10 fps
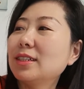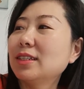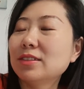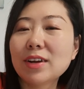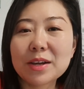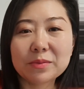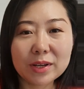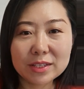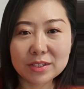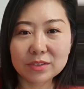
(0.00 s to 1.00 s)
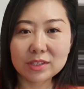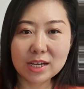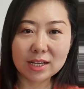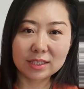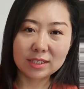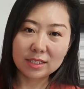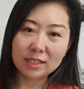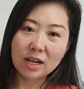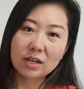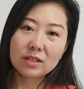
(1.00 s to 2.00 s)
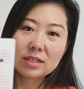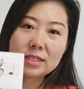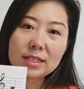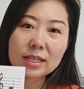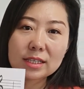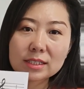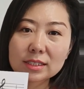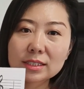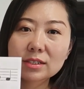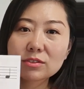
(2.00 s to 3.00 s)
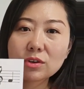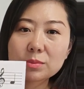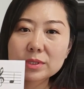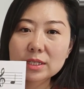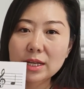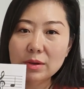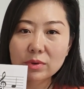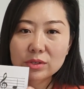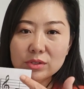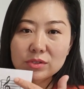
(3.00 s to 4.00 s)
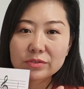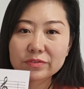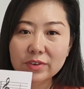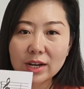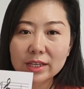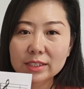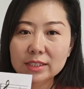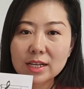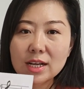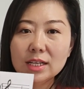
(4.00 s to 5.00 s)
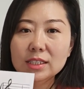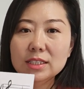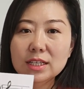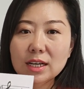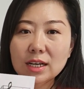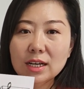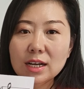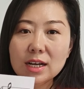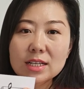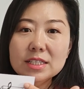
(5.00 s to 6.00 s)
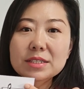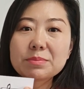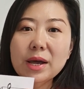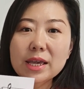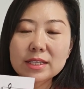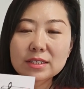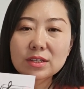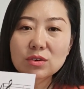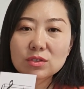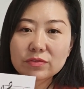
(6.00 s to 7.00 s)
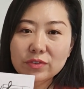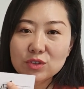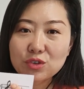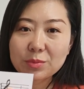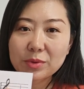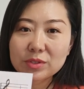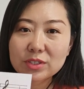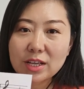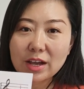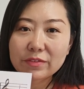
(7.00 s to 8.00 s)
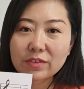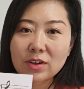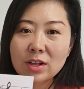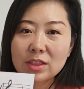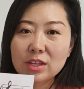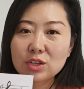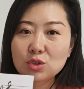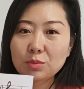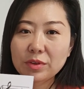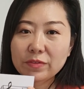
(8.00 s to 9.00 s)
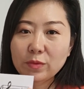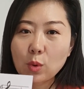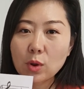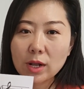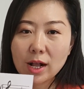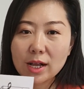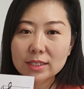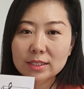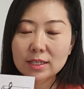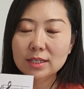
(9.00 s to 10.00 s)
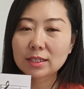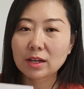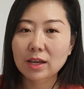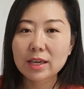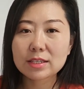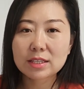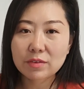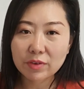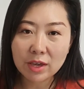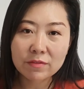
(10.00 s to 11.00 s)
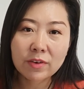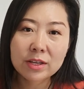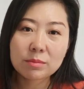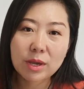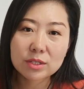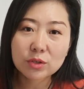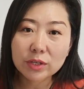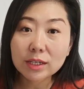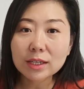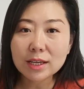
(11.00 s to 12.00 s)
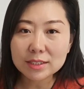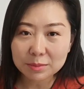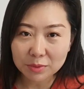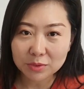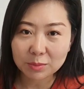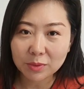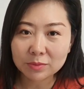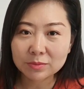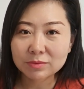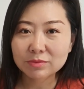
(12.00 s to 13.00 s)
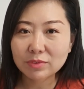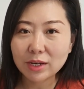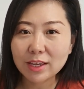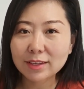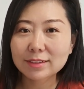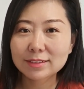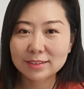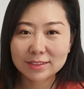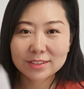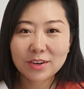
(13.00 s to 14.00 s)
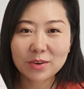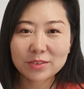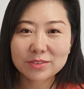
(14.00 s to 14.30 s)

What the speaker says: Alright, once you're done, now second groups, I want you to find the space notes for triple staff. There should be 4 cards. Okay, see if you can find them as quickly as possible. Ready? Go.